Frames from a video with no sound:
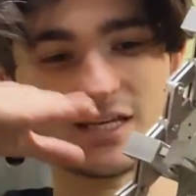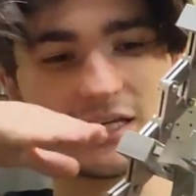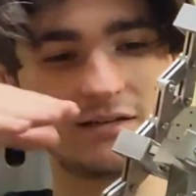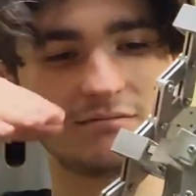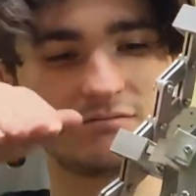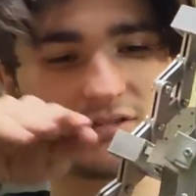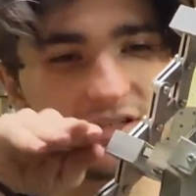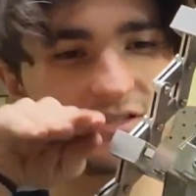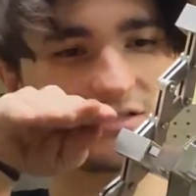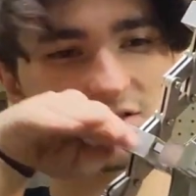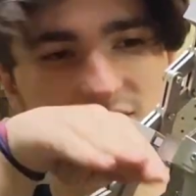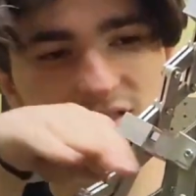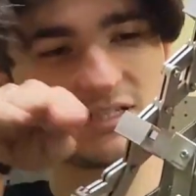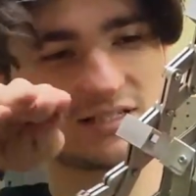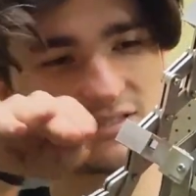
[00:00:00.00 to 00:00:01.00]
and
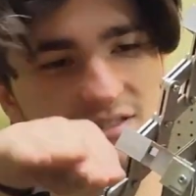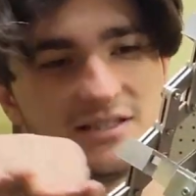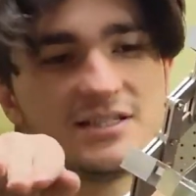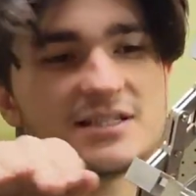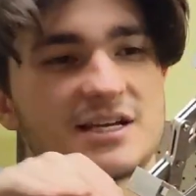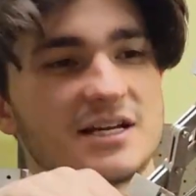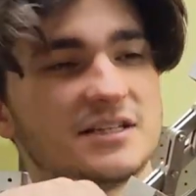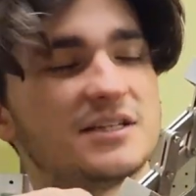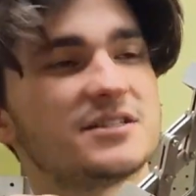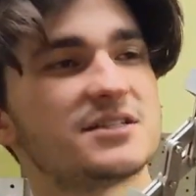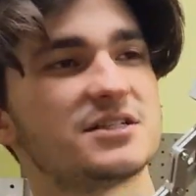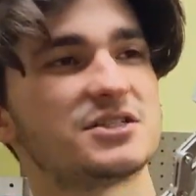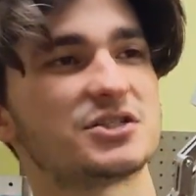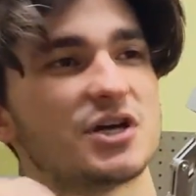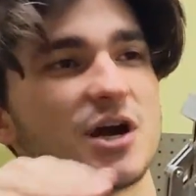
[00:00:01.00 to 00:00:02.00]
this kind of does
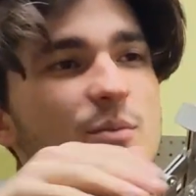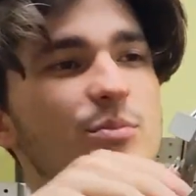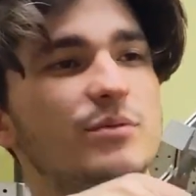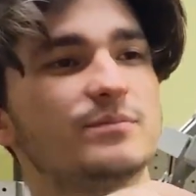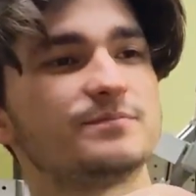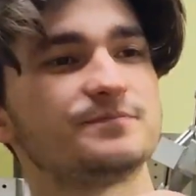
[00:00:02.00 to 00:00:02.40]
its job.